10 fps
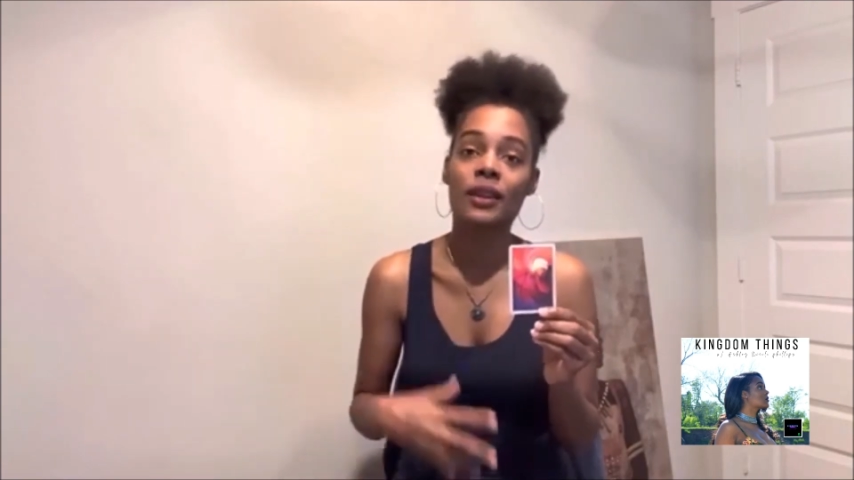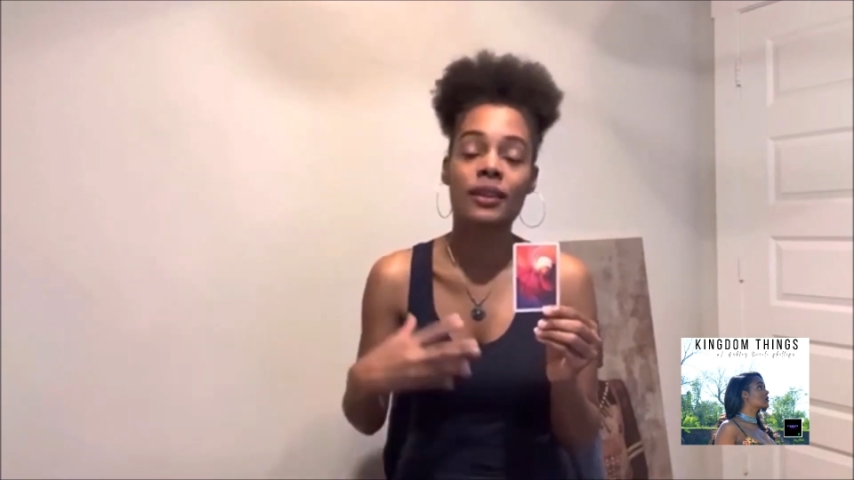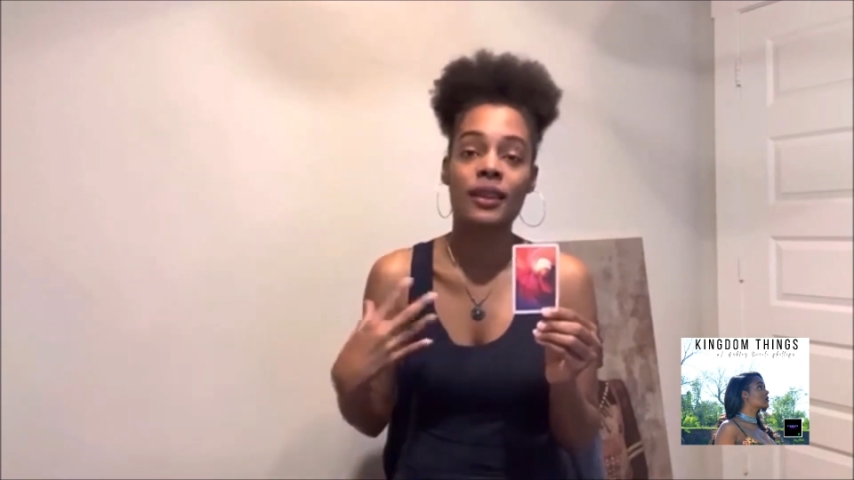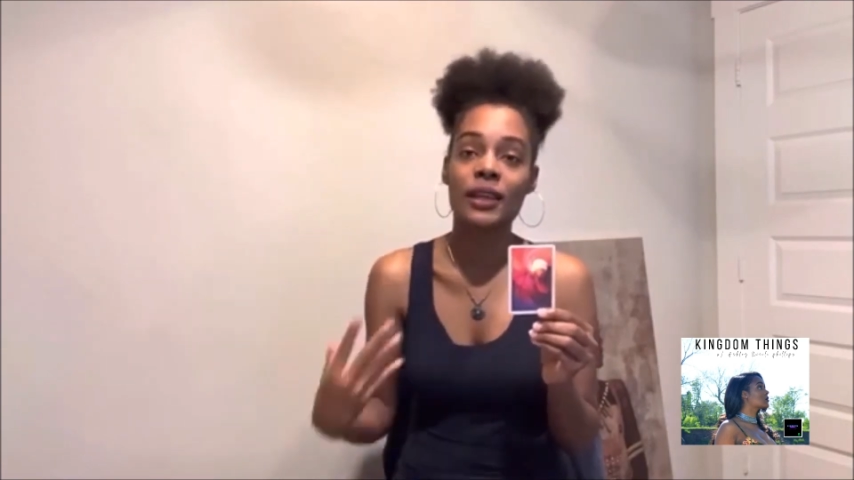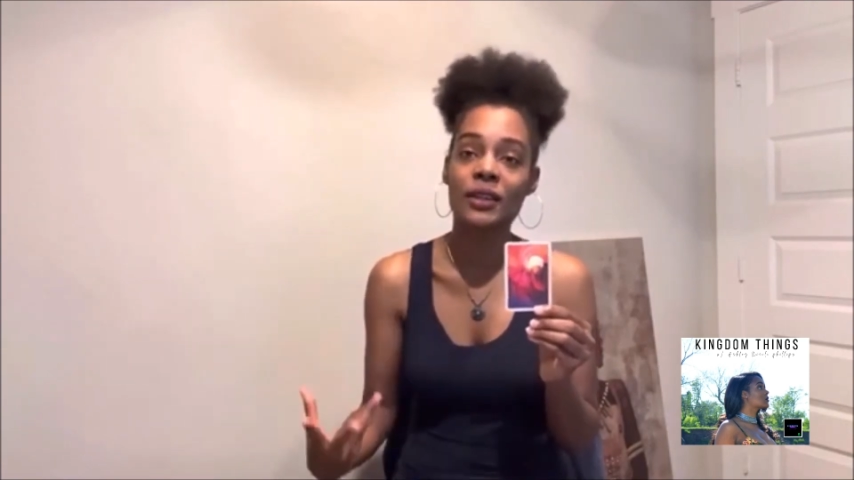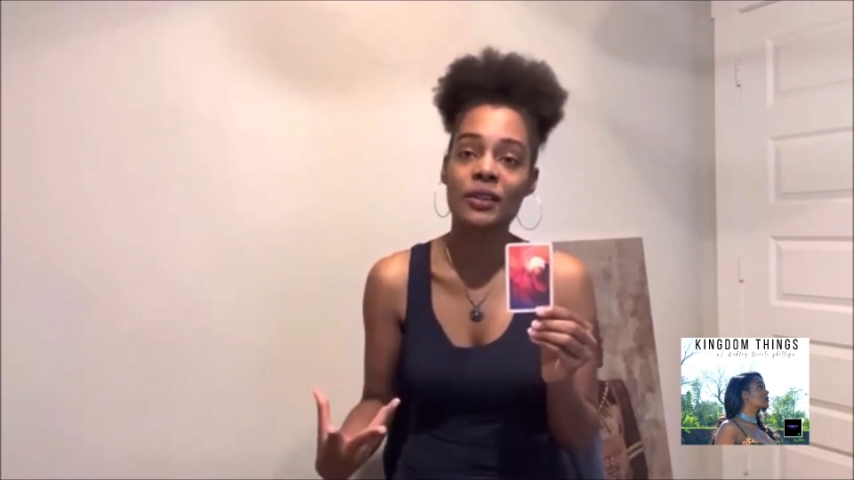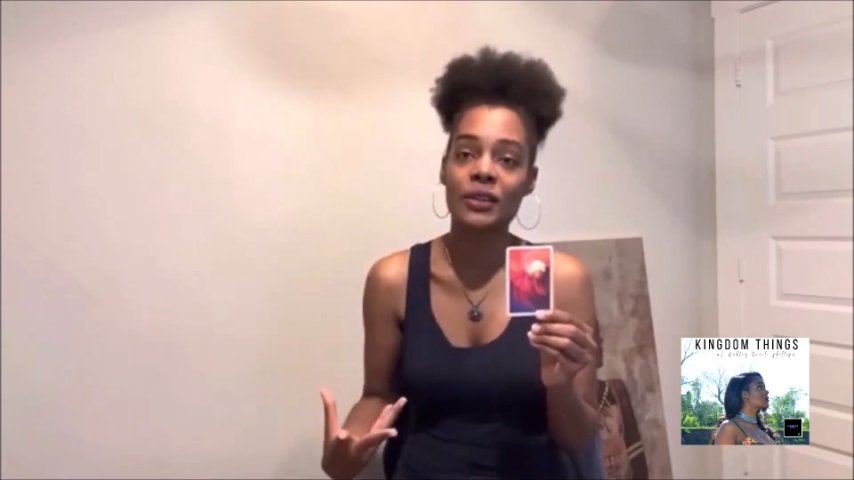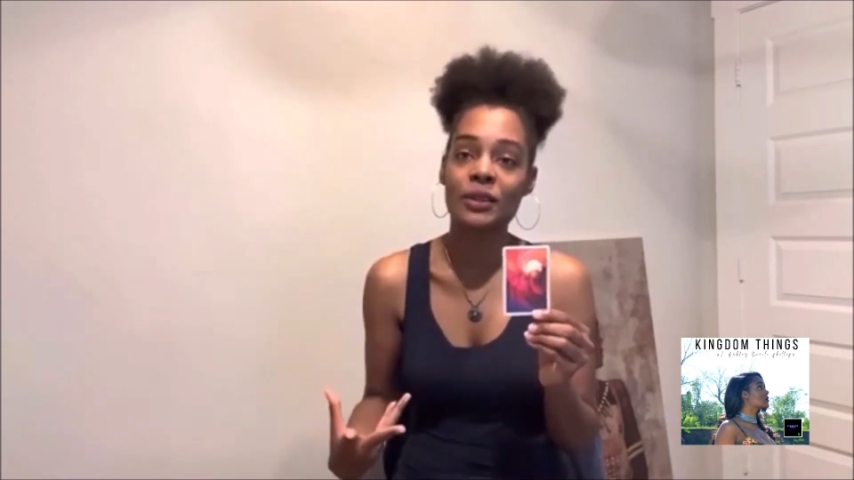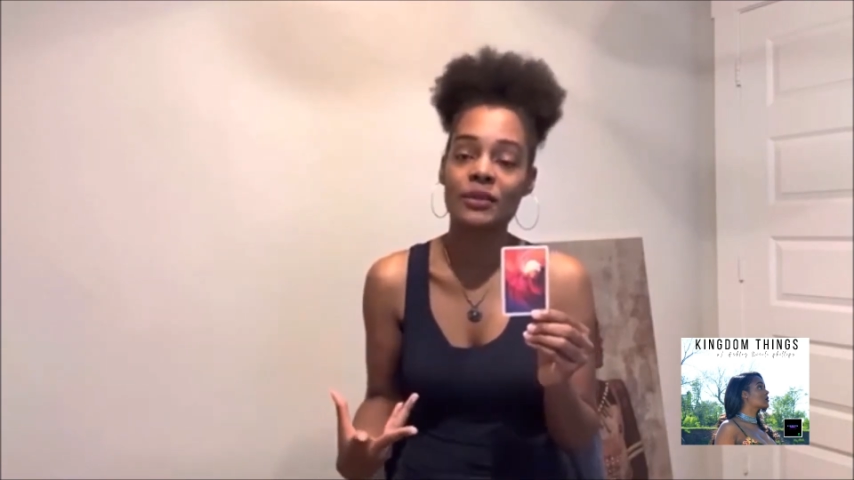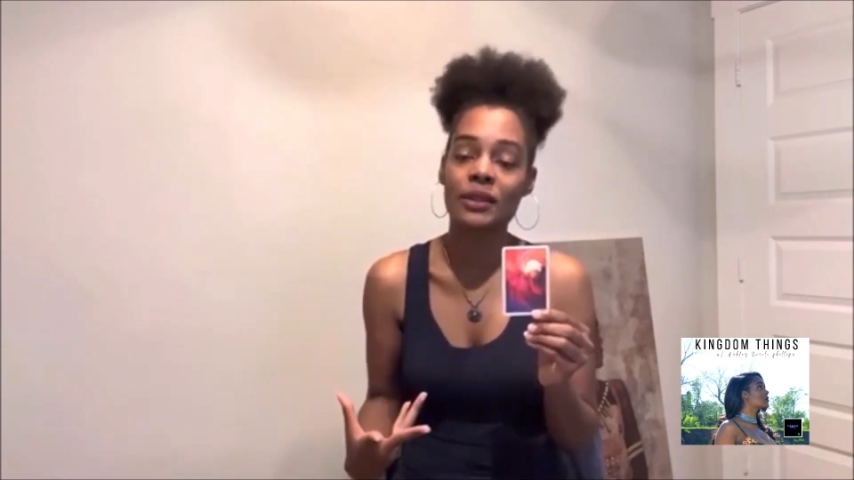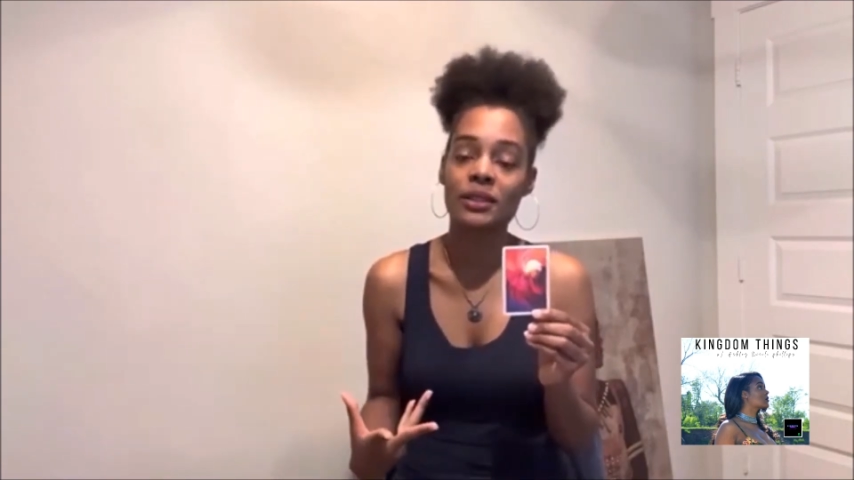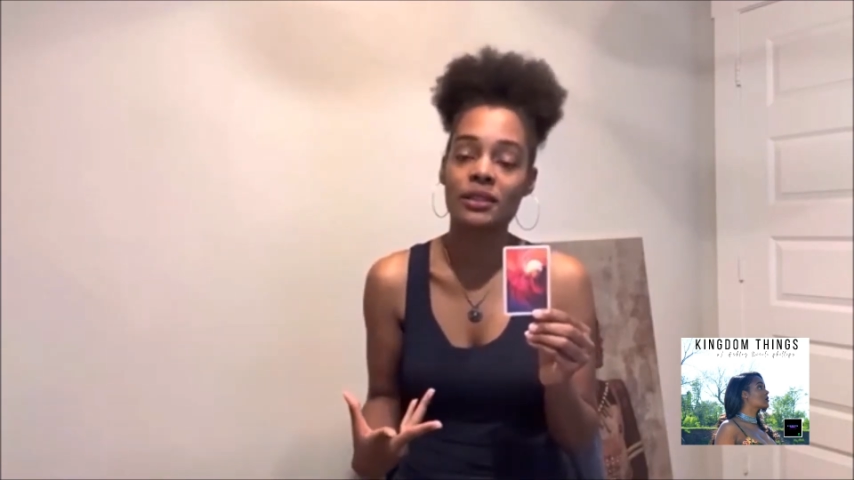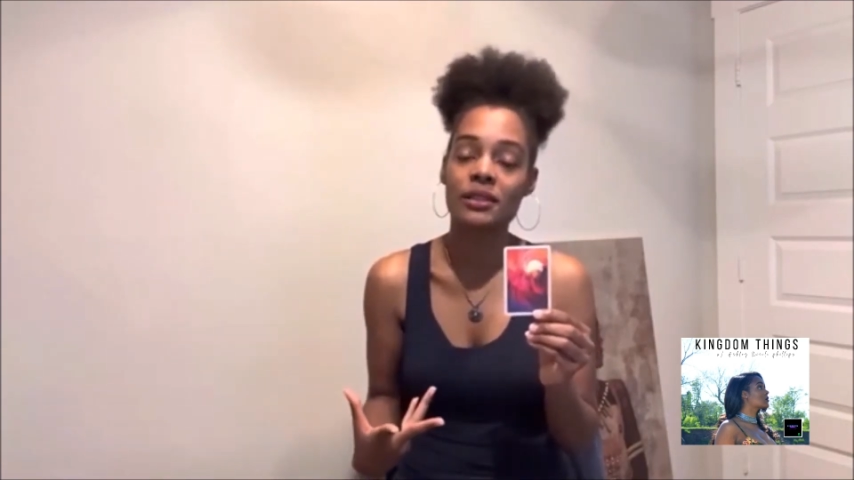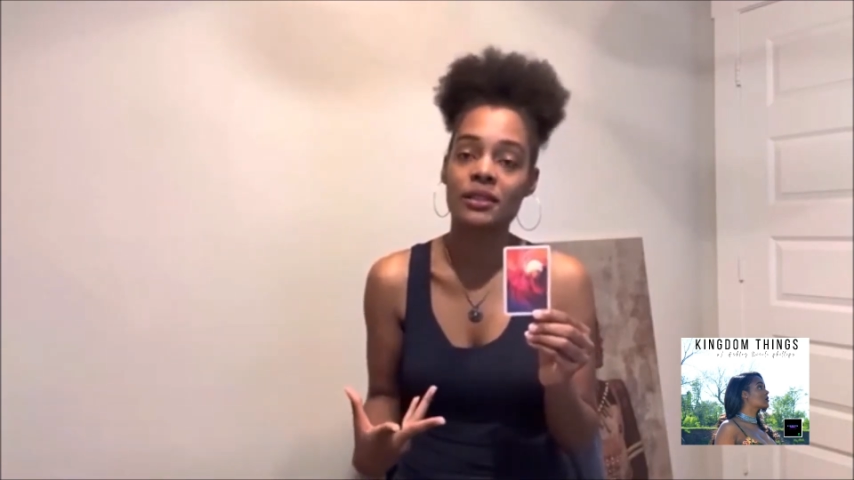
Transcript: Thank you, universe.